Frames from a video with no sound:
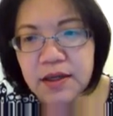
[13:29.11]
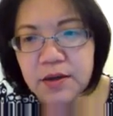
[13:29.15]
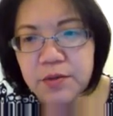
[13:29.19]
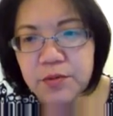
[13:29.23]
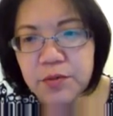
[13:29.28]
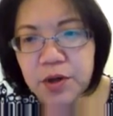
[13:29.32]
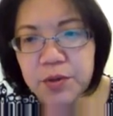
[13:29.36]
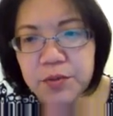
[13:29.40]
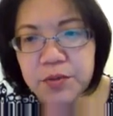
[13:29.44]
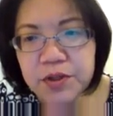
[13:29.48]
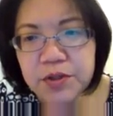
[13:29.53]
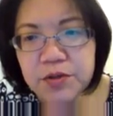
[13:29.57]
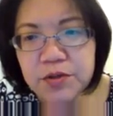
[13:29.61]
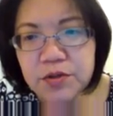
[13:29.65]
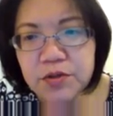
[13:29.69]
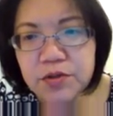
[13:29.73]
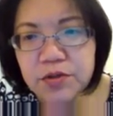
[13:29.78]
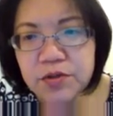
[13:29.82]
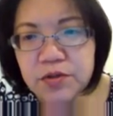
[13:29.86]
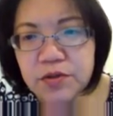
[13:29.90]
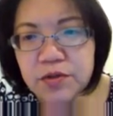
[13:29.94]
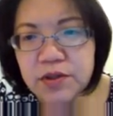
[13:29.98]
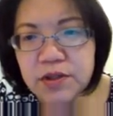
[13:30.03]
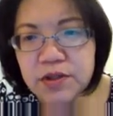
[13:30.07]
And what we
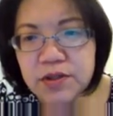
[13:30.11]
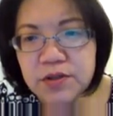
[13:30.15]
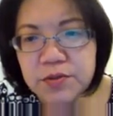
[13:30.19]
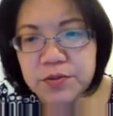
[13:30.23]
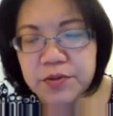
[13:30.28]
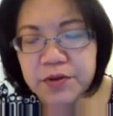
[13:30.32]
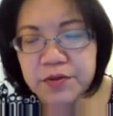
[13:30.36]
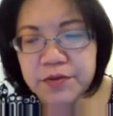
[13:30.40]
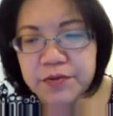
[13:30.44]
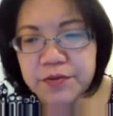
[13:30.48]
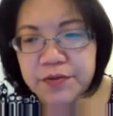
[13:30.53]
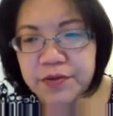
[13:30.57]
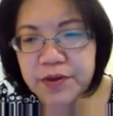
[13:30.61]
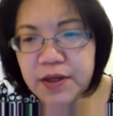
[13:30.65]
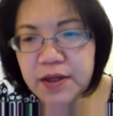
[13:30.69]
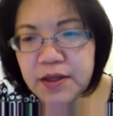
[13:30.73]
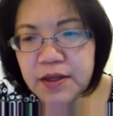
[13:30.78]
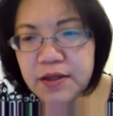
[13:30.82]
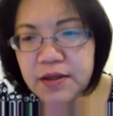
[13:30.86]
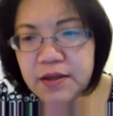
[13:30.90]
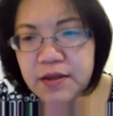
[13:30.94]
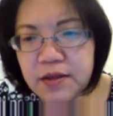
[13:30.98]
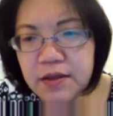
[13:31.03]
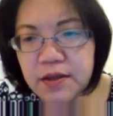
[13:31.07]
do is we
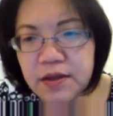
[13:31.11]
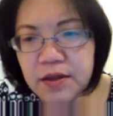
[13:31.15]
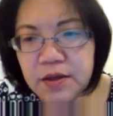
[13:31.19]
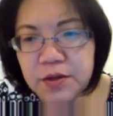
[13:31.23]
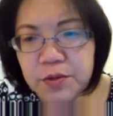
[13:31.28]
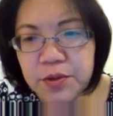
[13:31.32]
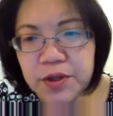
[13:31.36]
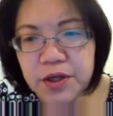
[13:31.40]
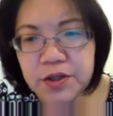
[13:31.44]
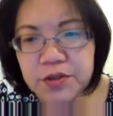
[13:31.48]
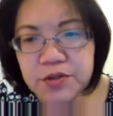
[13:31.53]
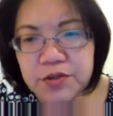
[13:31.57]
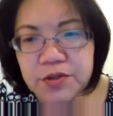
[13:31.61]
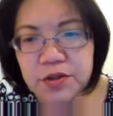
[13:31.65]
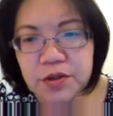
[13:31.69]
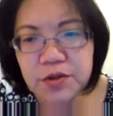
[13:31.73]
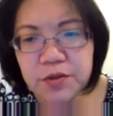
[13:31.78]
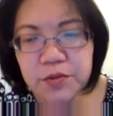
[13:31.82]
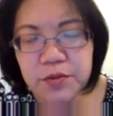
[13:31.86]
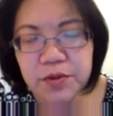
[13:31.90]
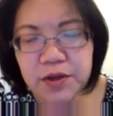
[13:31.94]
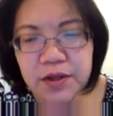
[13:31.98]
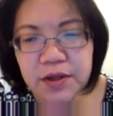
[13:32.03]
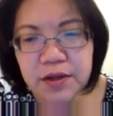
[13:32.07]
fit the
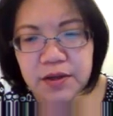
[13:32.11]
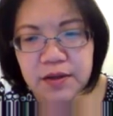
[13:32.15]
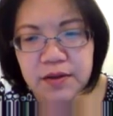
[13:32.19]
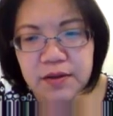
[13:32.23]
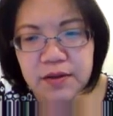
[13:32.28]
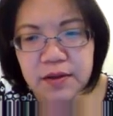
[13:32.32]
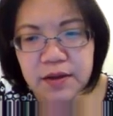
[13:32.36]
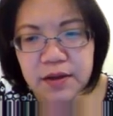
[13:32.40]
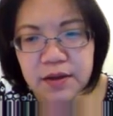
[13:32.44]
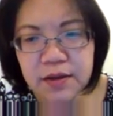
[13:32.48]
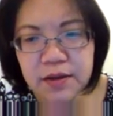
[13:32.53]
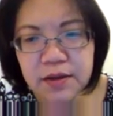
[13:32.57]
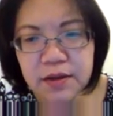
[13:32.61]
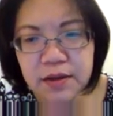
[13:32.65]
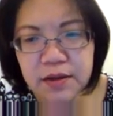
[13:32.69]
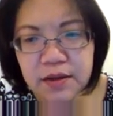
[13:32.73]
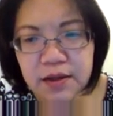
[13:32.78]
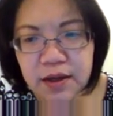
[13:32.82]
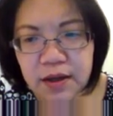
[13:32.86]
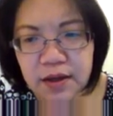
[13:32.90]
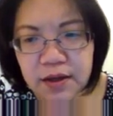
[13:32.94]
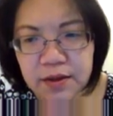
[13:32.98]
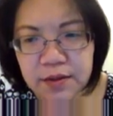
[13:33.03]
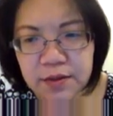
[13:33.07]
equation with an
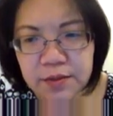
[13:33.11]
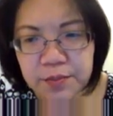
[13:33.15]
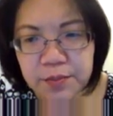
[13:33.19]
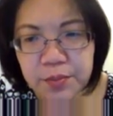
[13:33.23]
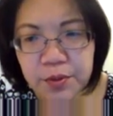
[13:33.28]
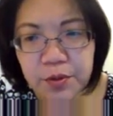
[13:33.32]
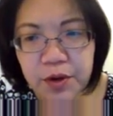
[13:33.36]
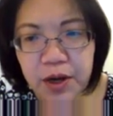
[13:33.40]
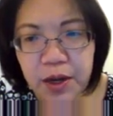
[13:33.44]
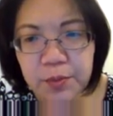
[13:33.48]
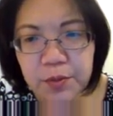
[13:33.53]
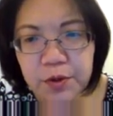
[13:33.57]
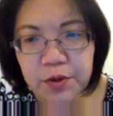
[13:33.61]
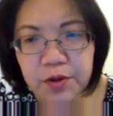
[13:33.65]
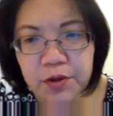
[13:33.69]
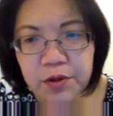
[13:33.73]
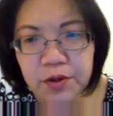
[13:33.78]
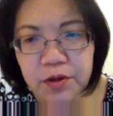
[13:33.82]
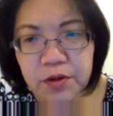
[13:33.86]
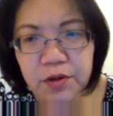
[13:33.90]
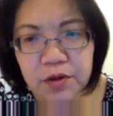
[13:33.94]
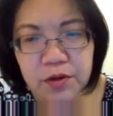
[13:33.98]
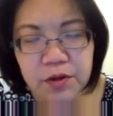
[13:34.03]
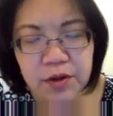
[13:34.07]

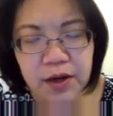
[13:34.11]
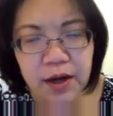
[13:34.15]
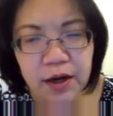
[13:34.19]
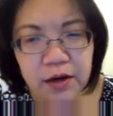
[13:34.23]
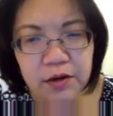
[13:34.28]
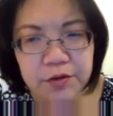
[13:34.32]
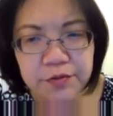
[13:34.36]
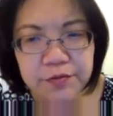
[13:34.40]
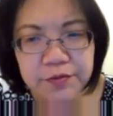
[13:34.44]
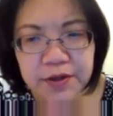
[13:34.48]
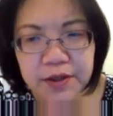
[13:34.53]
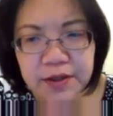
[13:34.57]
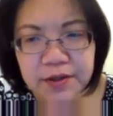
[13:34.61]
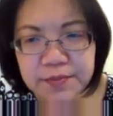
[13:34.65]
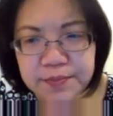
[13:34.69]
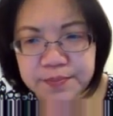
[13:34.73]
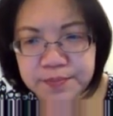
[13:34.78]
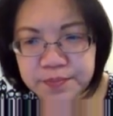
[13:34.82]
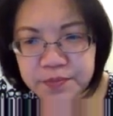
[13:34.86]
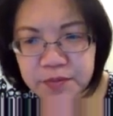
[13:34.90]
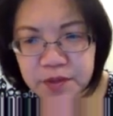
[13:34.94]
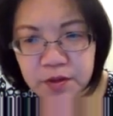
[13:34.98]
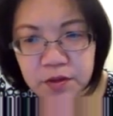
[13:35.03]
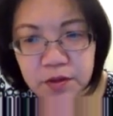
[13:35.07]
parameter called alpha.
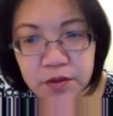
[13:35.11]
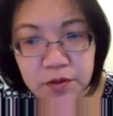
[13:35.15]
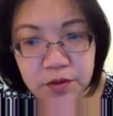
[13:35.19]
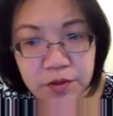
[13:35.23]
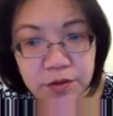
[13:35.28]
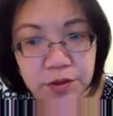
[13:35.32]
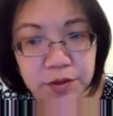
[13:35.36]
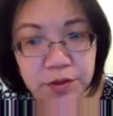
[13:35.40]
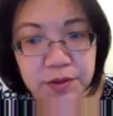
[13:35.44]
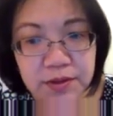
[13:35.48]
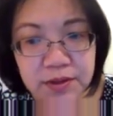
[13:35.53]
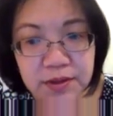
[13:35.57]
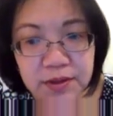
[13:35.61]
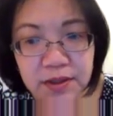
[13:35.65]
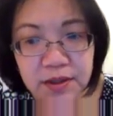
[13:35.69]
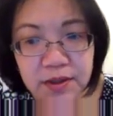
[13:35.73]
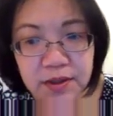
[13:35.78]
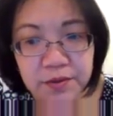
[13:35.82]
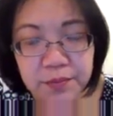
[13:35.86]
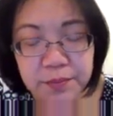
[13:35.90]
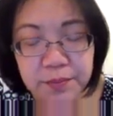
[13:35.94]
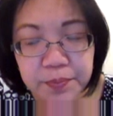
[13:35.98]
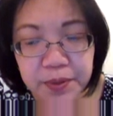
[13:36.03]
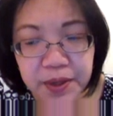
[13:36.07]
So
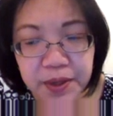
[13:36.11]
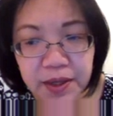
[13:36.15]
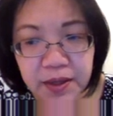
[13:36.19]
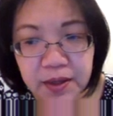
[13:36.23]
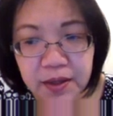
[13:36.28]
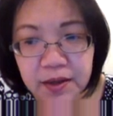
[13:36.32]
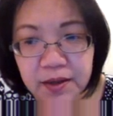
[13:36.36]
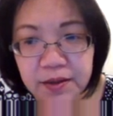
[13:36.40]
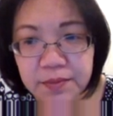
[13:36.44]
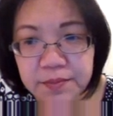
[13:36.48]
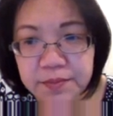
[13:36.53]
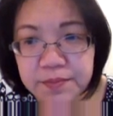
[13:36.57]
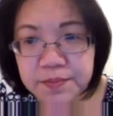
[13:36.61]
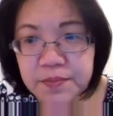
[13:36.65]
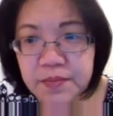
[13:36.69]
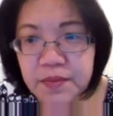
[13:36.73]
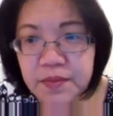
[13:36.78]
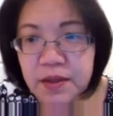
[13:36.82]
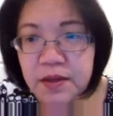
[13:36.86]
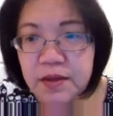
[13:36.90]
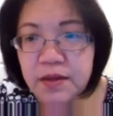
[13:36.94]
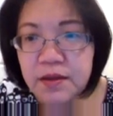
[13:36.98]
instead of beta,